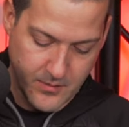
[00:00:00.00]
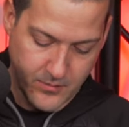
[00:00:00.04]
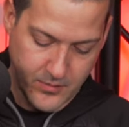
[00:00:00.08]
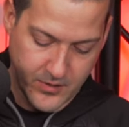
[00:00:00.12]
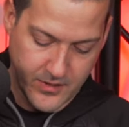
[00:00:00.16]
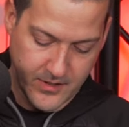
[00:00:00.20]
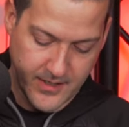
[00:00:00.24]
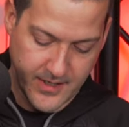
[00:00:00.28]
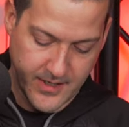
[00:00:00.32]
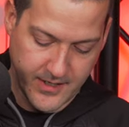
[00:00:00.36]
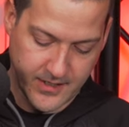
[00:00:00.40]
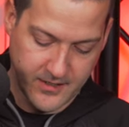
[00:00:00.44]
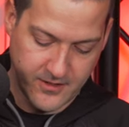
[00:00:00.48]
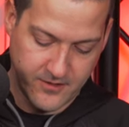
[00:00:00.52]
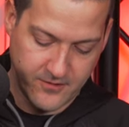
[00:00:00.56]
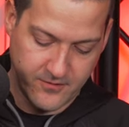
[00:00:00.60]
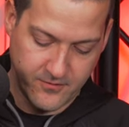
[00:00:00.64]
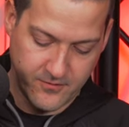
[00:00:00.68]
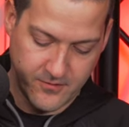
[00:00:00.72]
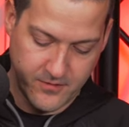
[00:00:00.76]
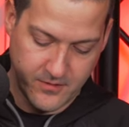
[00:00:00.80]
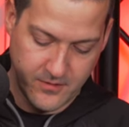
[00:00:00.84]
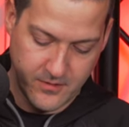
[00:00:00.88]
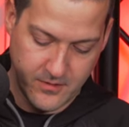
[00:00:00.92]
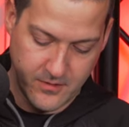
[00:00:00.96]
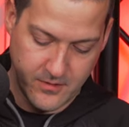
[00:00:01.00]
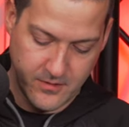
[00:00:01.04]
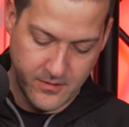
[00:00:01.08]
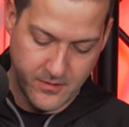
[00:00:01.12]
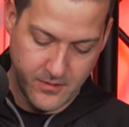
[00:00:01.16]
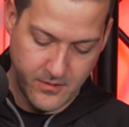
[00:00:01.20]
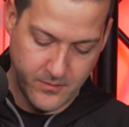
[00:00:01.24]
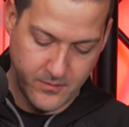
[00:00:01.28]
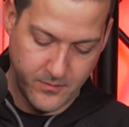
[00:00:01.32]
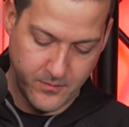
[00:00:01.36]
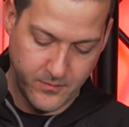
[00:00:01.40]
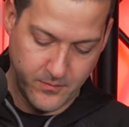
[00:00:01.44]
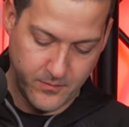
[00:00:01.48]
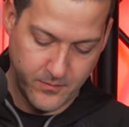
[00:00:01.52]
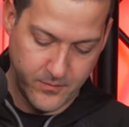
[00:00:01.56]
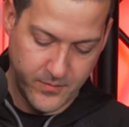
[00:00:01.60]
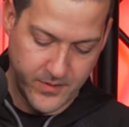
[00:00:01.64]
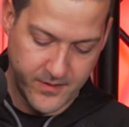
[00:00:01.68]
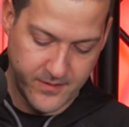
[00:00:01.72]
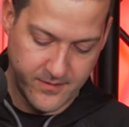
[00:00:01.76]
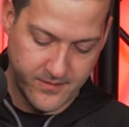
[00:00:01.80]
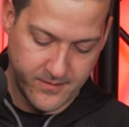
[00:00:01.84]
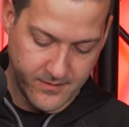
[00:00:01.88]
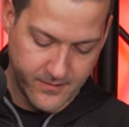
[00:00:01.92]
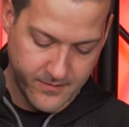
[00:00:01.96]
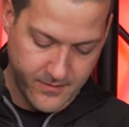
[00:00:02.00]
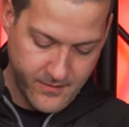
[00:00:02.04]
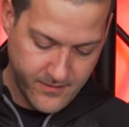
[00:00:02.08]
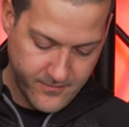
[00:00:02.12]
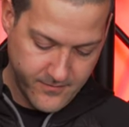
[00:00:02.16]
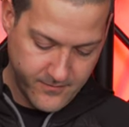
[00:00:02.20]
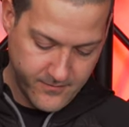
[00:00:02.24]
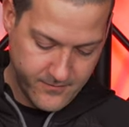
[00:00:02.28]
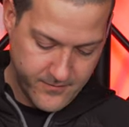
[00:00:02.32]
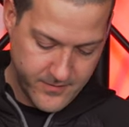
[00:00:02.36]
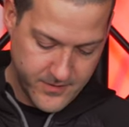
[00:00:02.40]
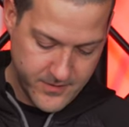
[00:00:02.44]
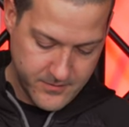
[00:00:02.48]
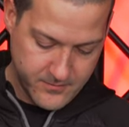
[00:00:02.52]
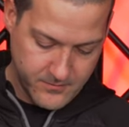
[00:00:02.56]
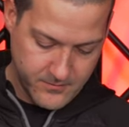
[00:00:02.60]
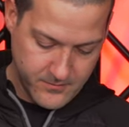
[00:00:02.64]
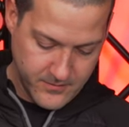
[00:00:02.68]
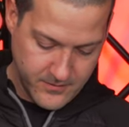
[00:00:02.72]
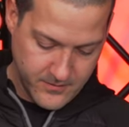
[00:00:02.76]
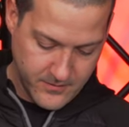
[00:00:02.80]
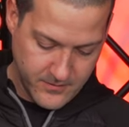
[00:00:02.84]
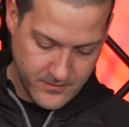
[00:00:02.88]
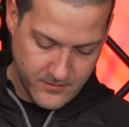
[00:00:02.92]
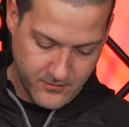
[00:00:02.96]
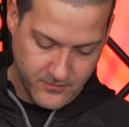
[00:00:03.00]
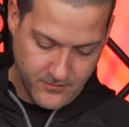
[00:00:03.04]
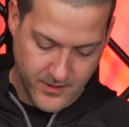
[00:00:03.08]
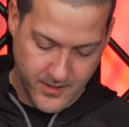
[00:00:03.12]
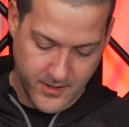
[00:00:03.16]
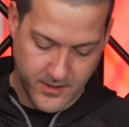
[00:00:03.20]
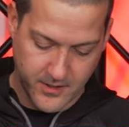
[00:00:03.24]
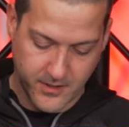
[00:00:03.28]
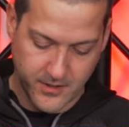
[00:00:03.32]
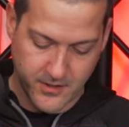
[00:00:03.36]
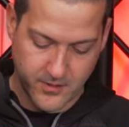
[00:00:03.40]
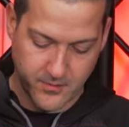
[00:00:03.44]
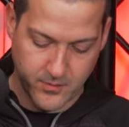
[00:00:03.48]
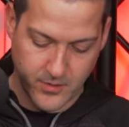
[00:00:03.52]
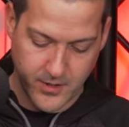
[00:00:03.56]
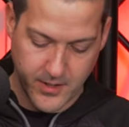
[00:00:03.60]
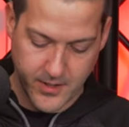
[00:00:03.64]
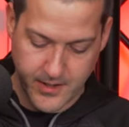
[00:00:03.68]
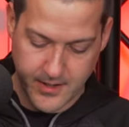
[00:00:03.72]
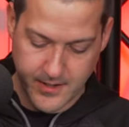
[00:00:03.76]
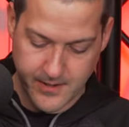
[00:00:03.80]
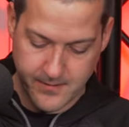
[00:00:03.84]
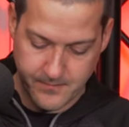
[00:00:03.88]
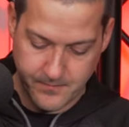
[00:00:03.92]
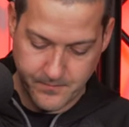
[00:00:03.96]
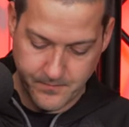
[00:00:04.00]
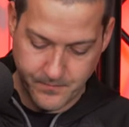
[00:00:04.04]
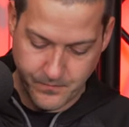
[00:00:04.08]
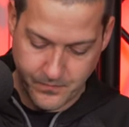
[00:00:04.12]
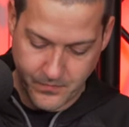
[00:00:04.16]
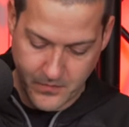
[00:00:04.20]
protective pieces off of it, try not to break it.